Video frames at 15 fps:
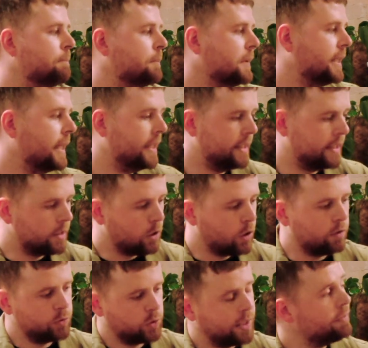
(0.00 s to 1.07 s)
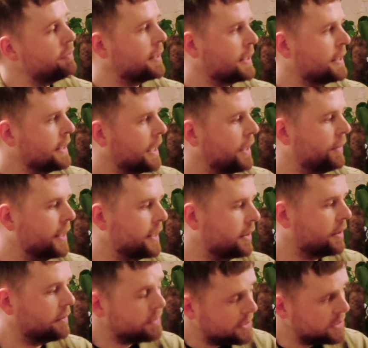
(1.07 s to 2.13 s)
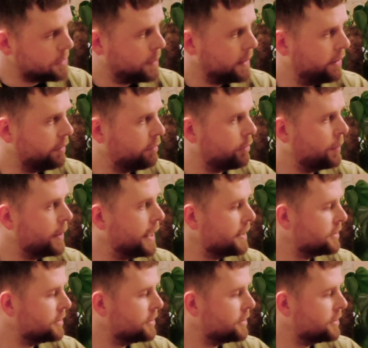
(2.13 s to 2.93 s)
gaining a lot of traffic, and then kind of disappearing from there.